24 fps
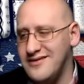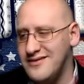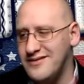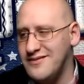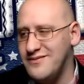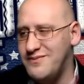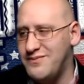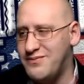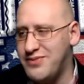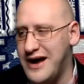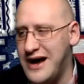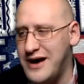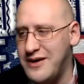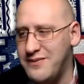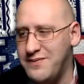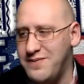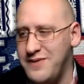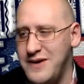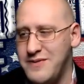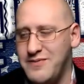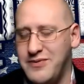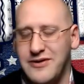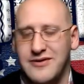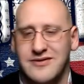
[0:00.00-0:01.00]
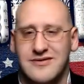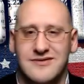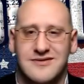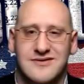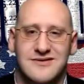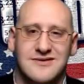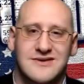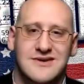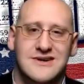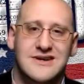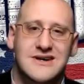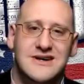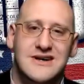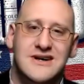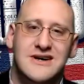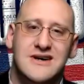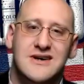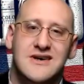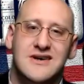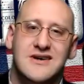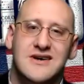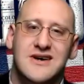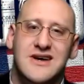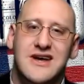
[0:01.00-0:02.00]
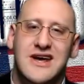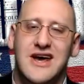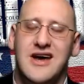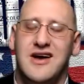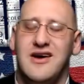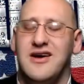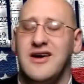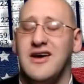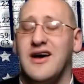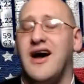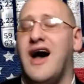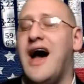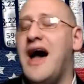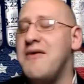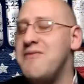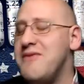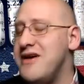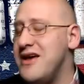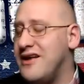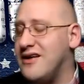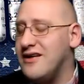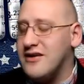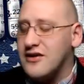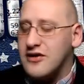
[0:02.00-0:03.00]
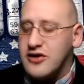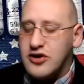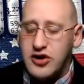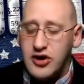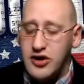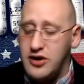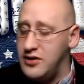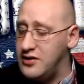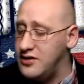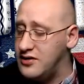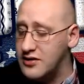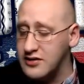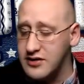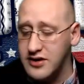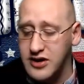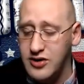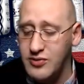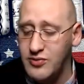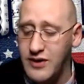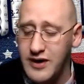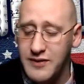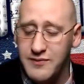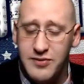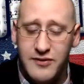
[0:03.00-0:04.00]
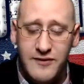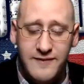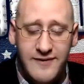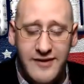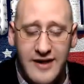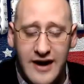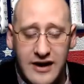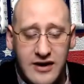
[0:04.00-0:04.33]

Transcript: Brown people. Yeah, I mean, look, you want proof of that?